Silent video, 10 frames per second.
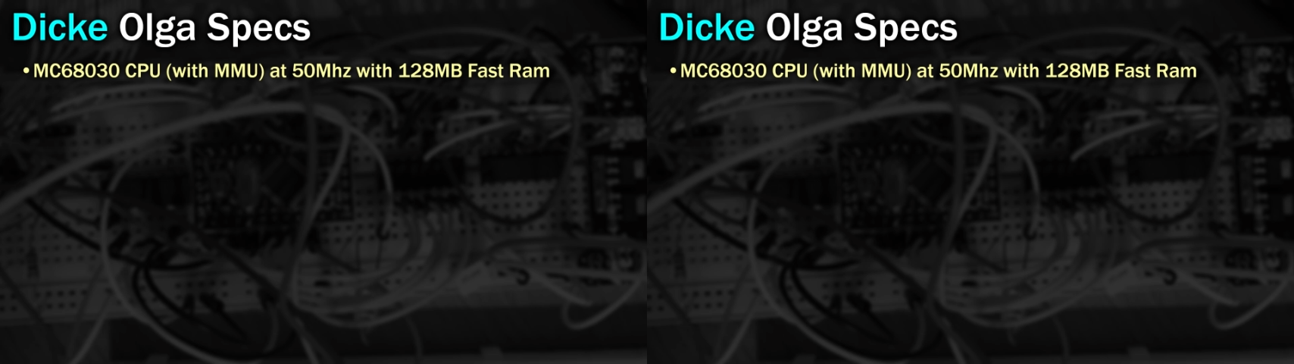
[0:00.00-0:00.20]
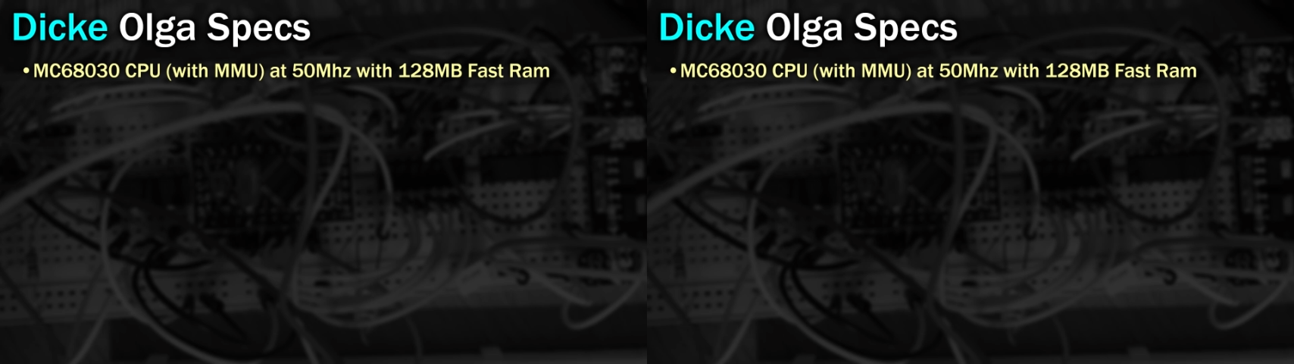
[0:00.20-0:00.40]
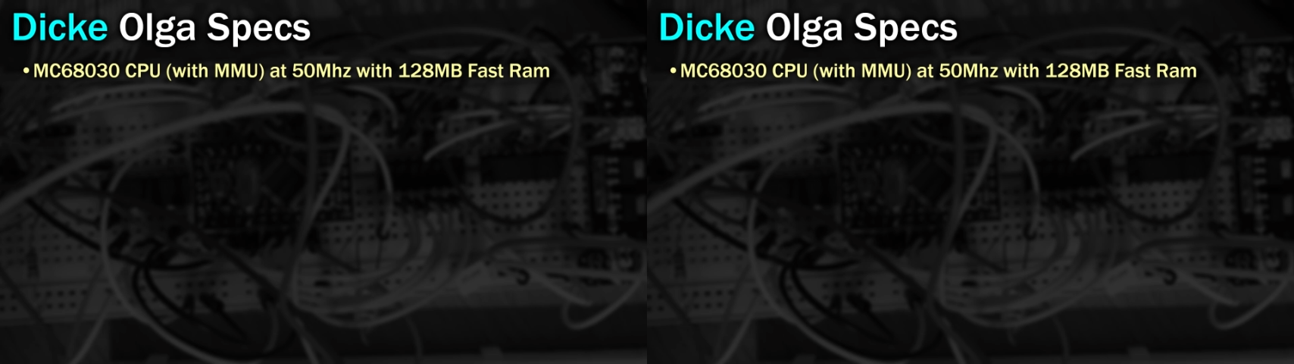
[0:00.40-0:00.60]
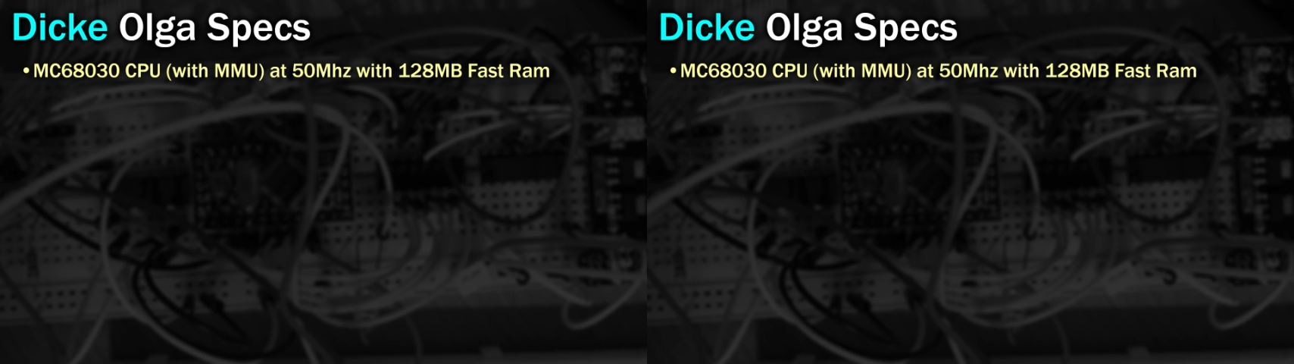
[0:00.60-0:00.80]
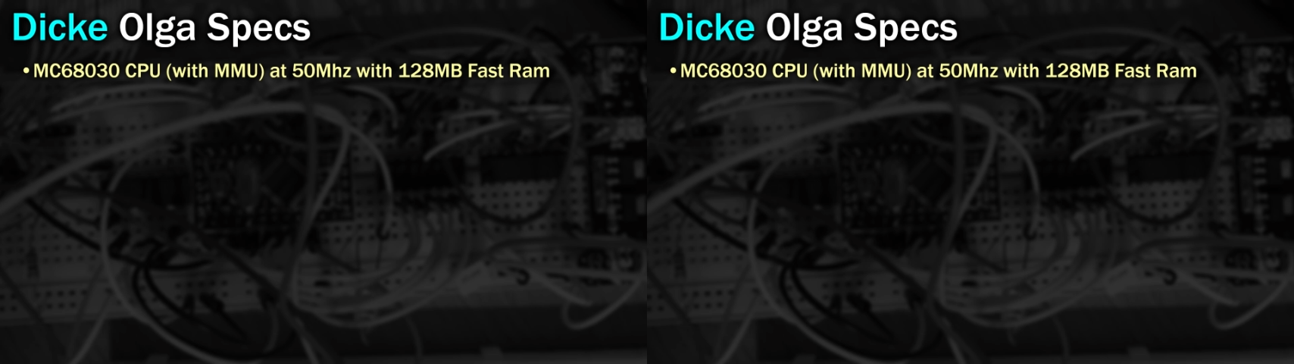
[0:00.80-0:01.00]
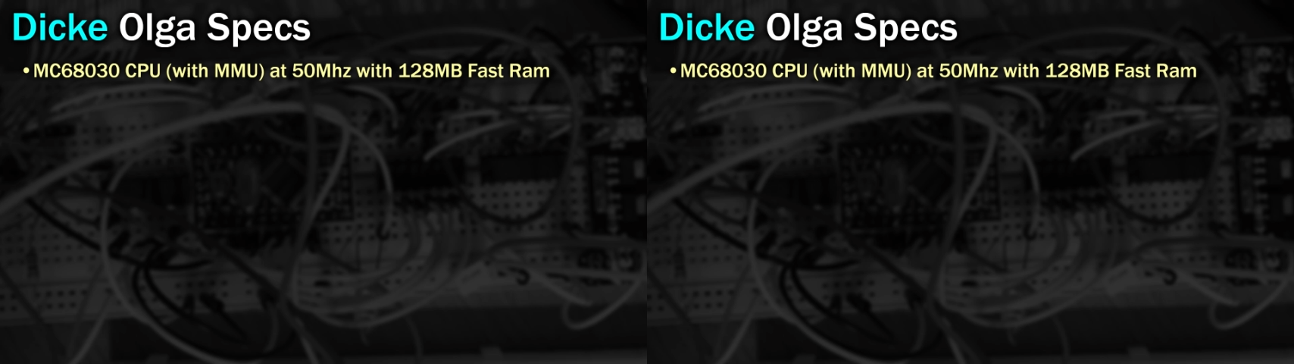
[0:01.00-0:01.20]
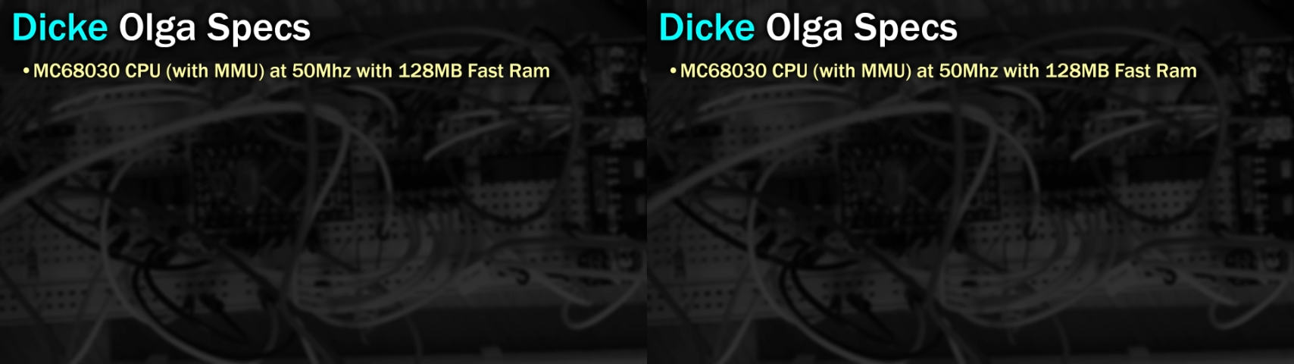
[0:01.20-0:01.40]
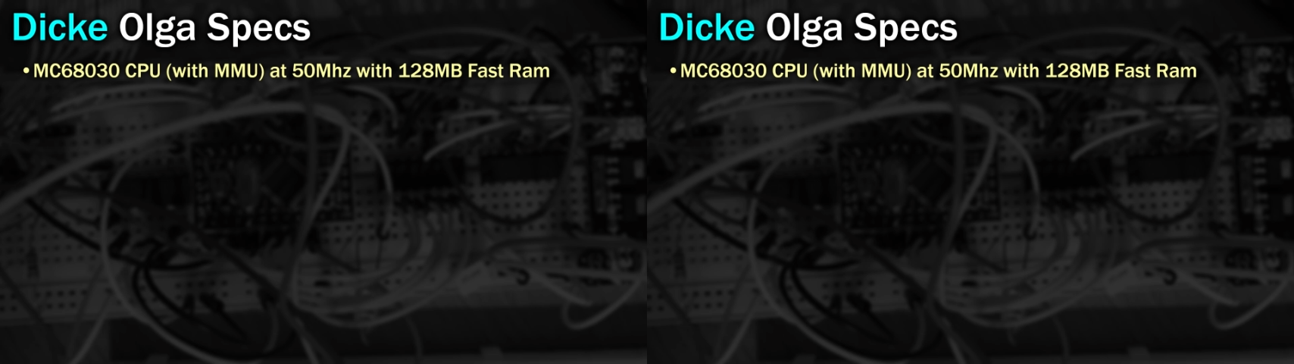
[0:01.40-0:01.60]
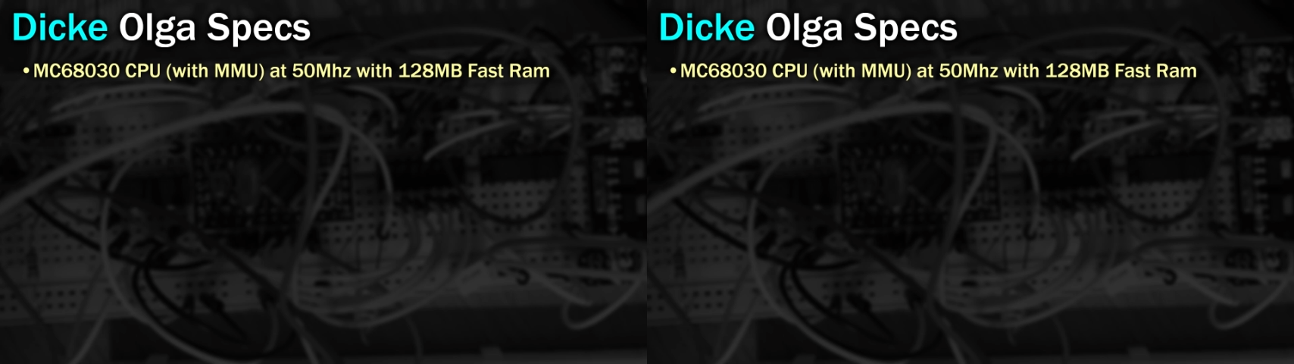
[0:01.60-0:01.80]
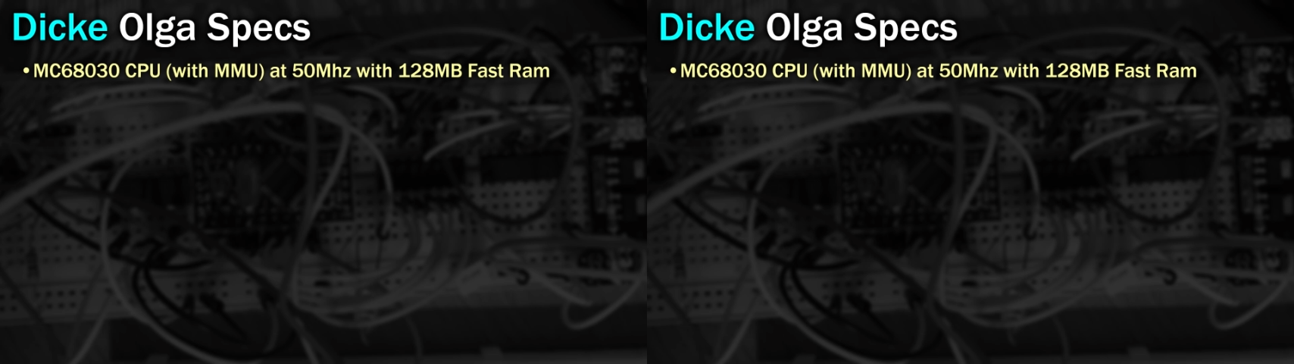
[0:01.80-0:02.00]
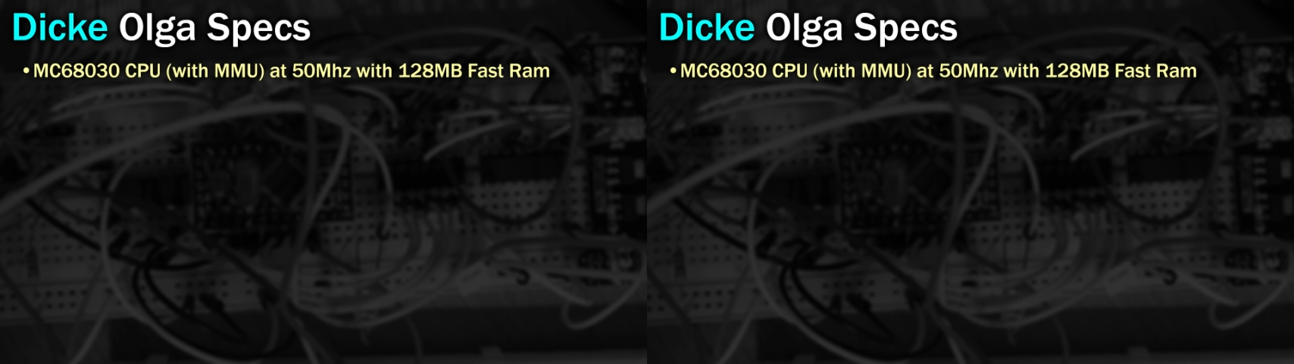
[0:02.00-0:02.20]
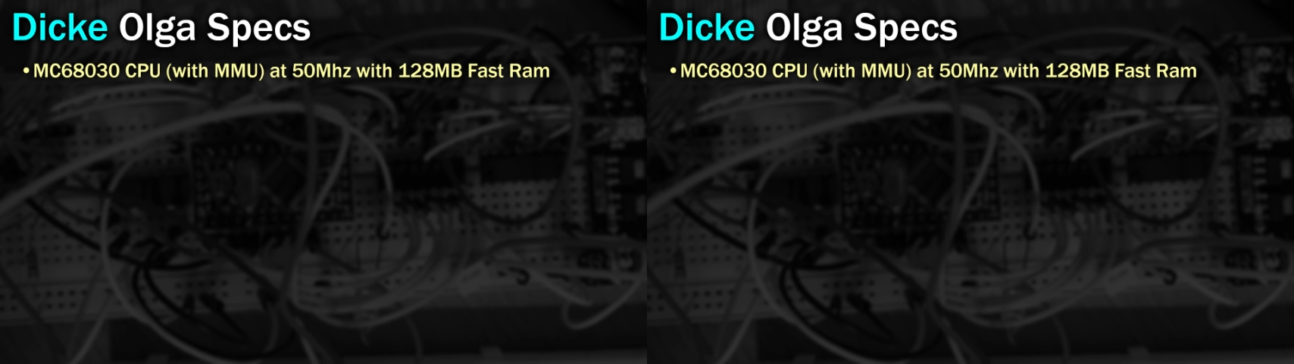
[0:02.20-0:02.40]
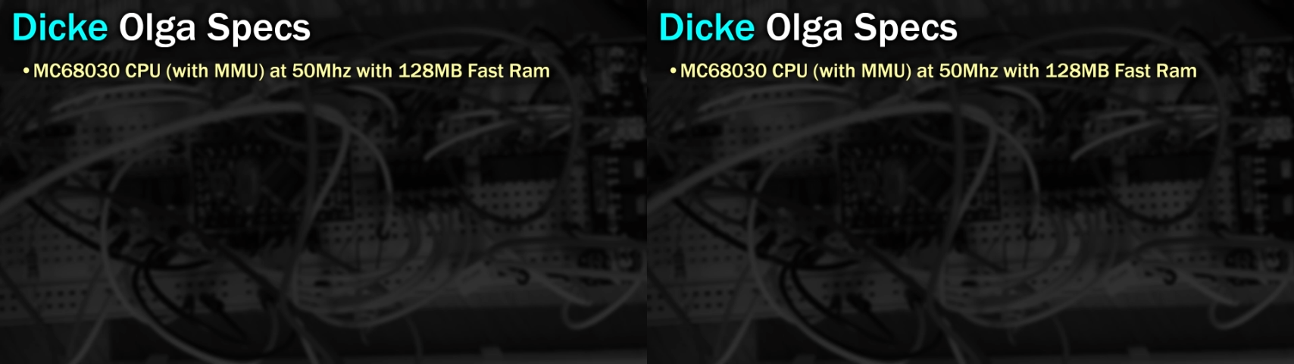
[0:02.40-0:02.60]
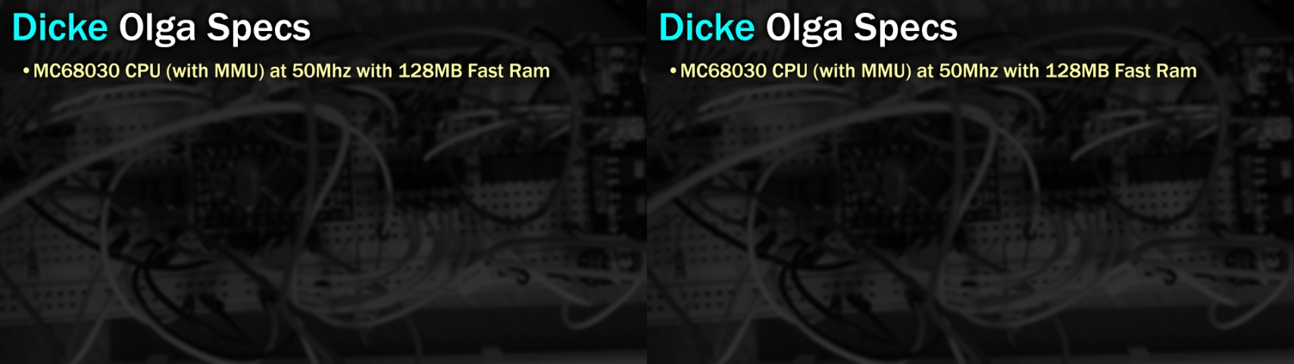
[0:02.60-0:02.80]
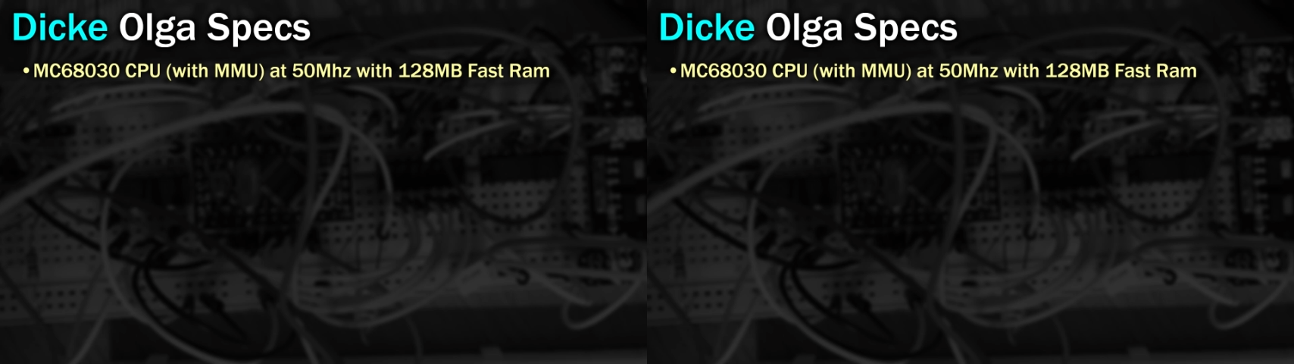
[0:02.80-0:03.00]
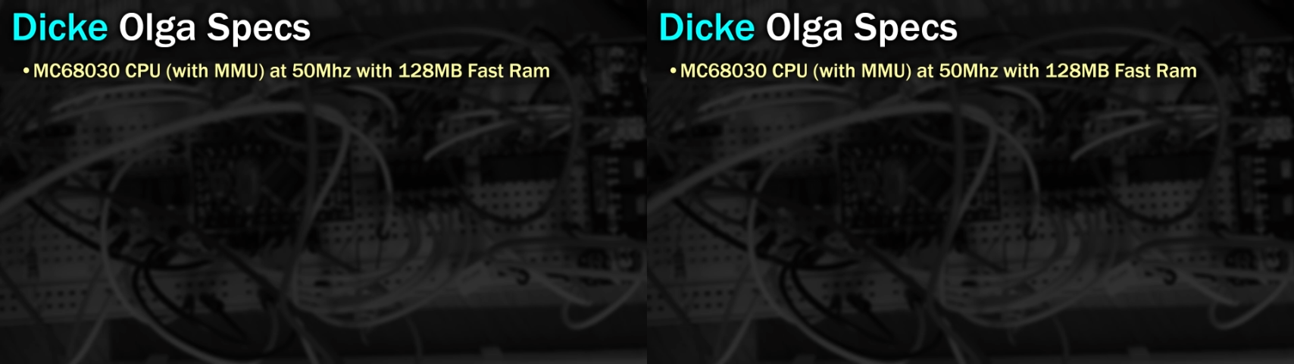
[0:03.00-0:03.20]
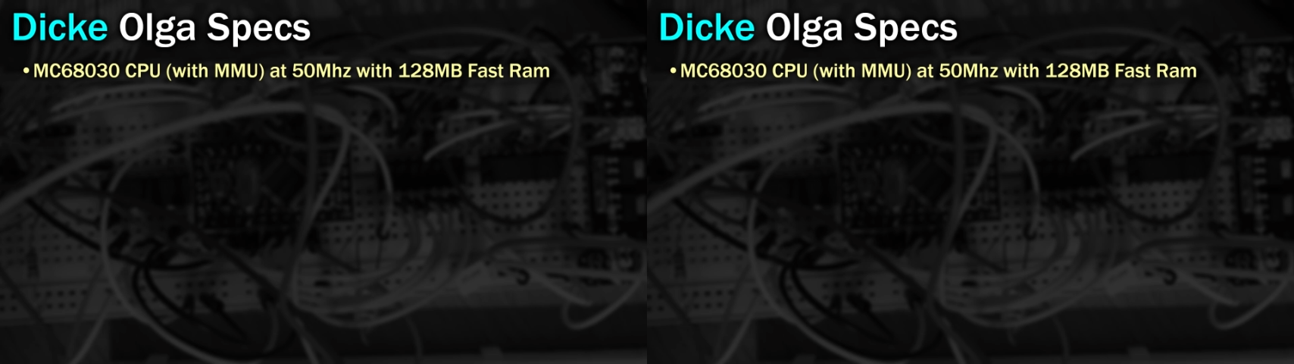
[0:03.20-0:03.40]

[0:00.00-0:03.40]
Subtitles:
(no speaker visible)